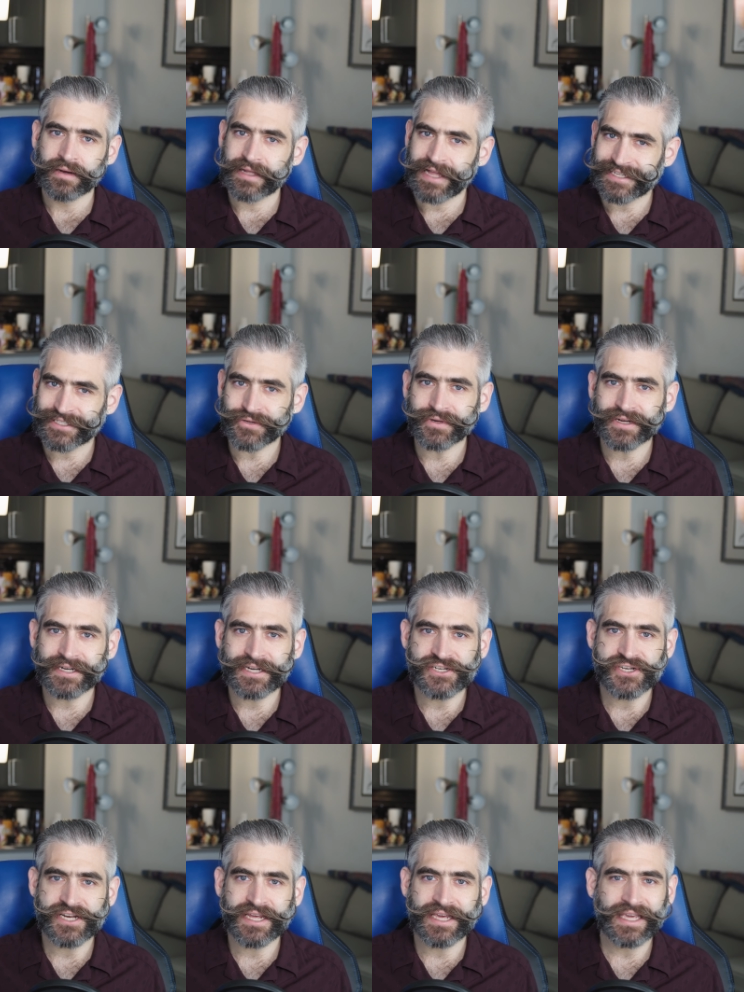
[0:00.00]
Classical
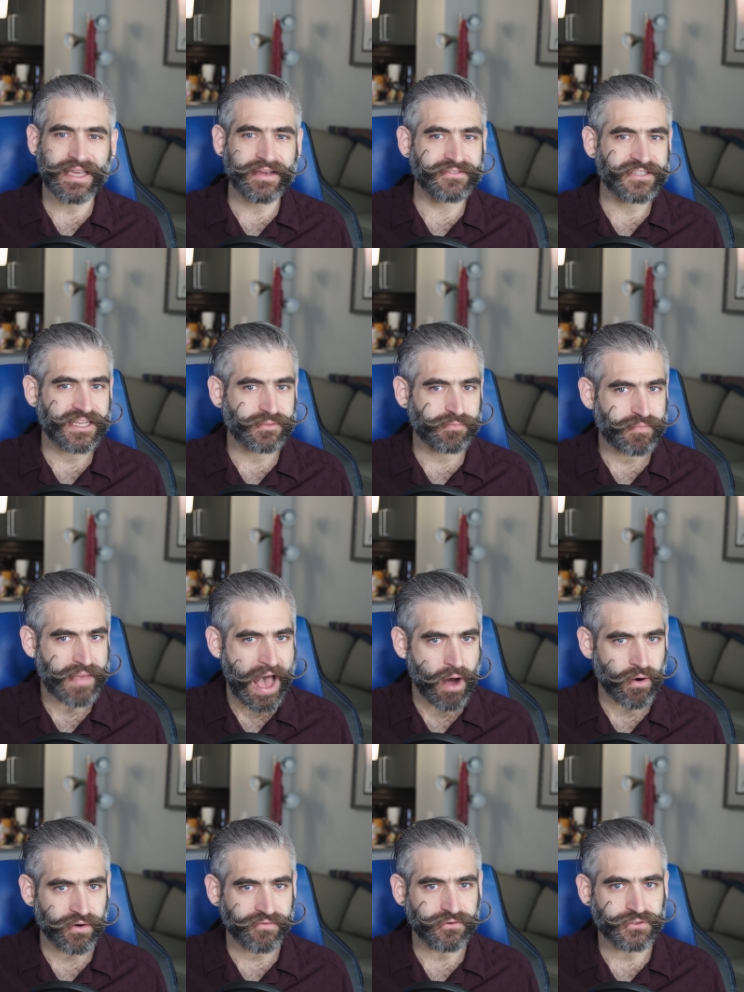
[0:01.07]
conditioning gives us
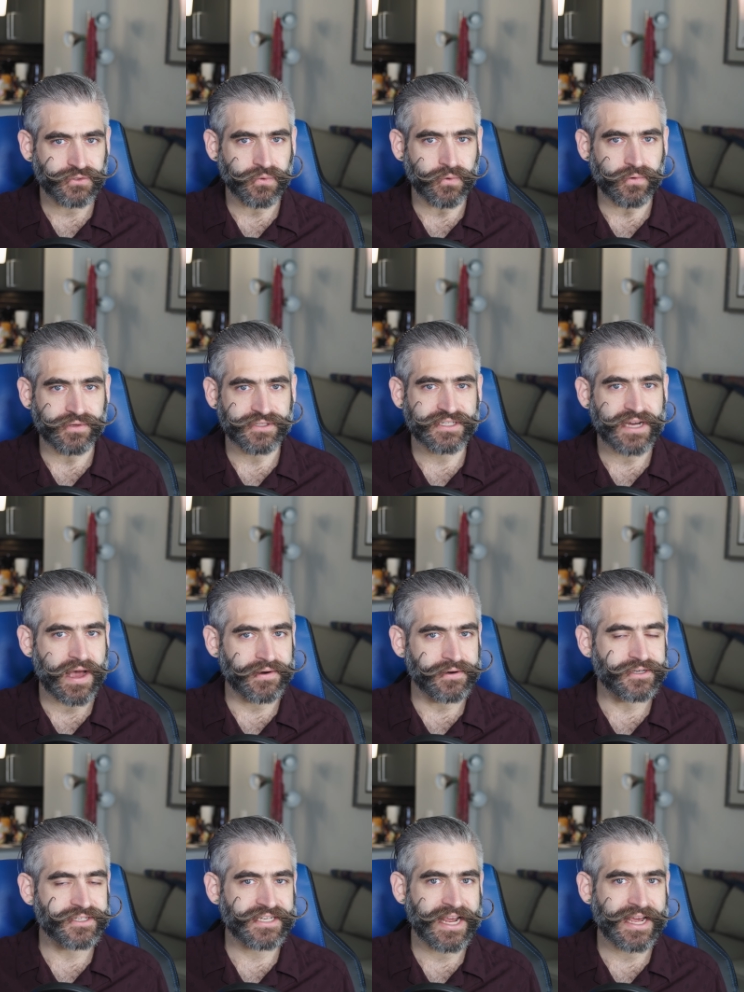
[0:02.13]
powerful tools to
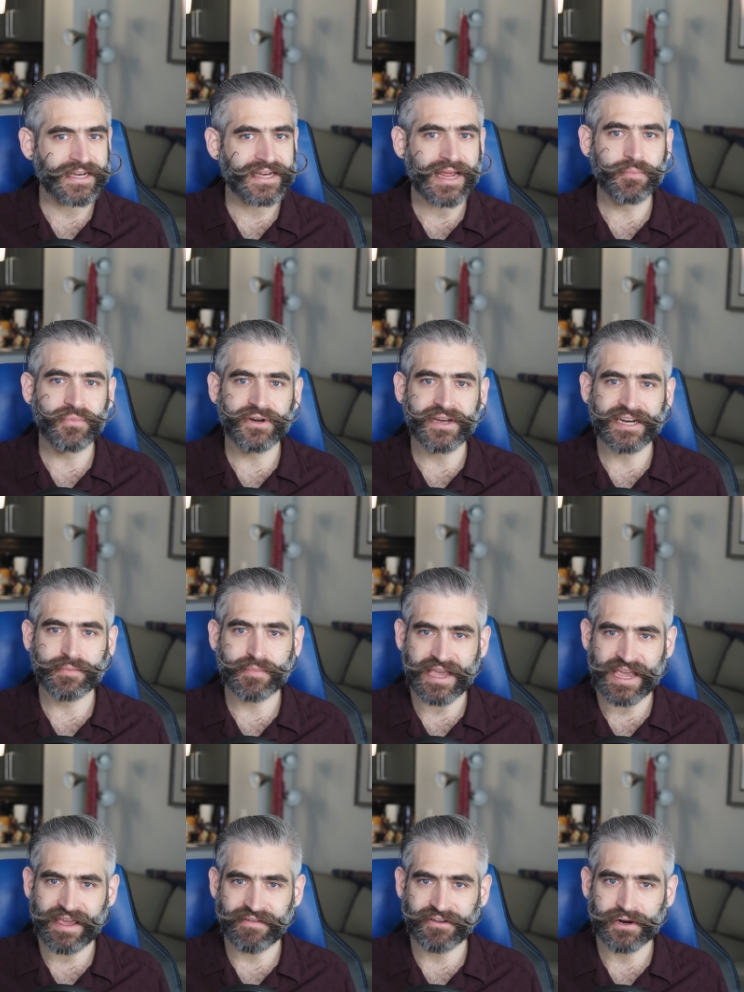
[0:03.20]
understand and predict
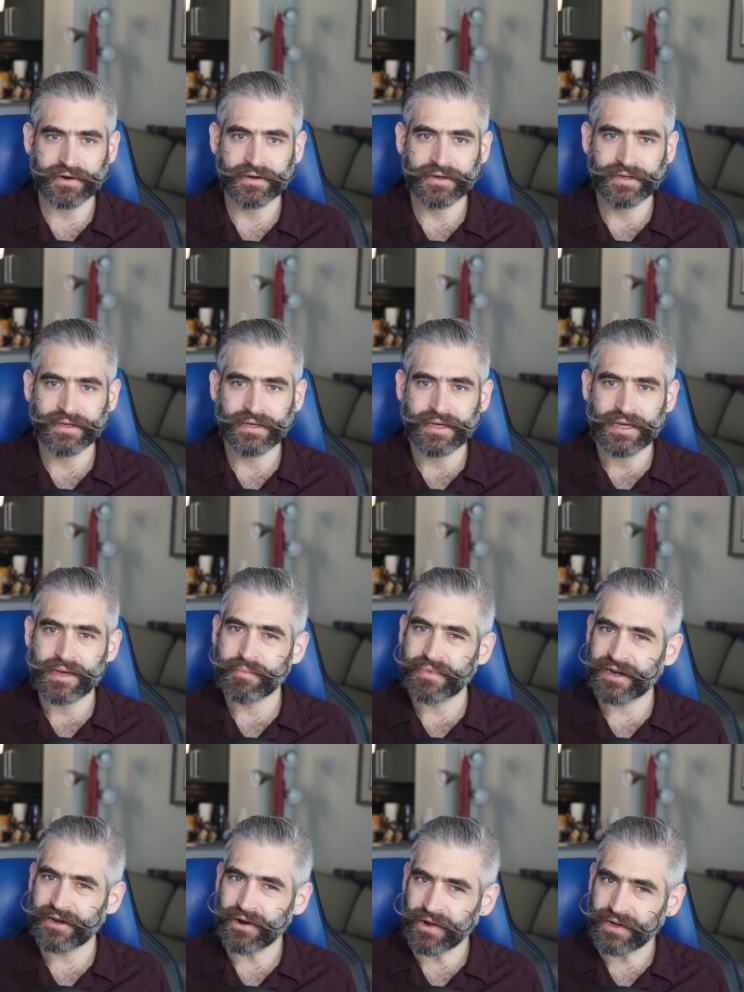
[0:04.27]
behavior,
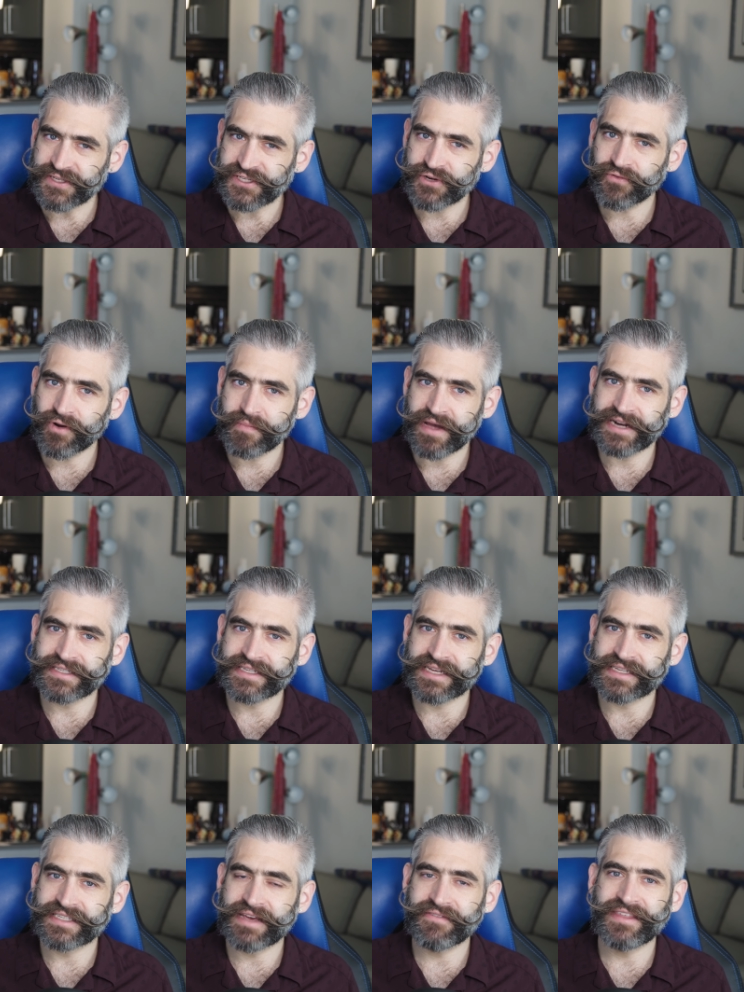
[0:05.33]
but it also reminds
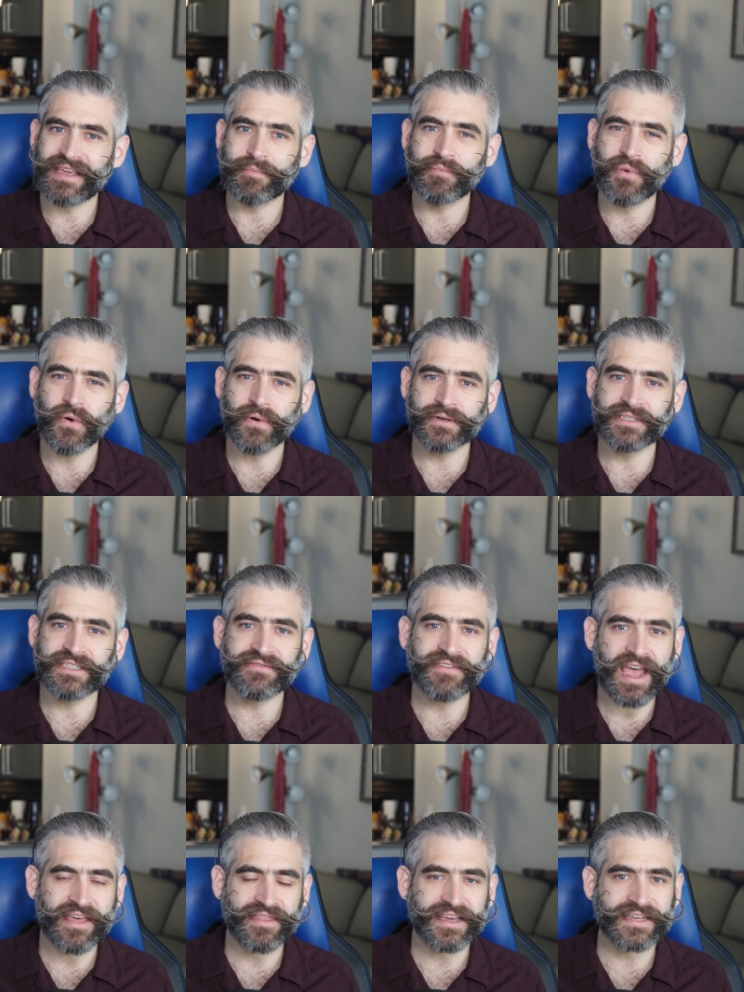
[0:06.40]
us of the importance of
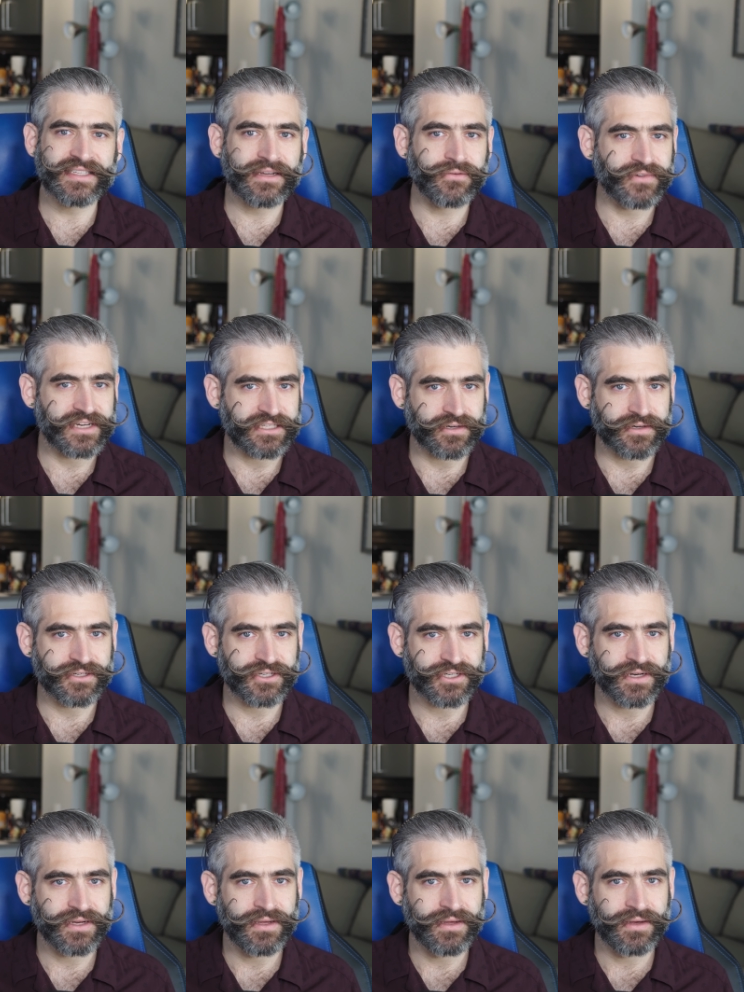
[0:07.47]
ethics in research.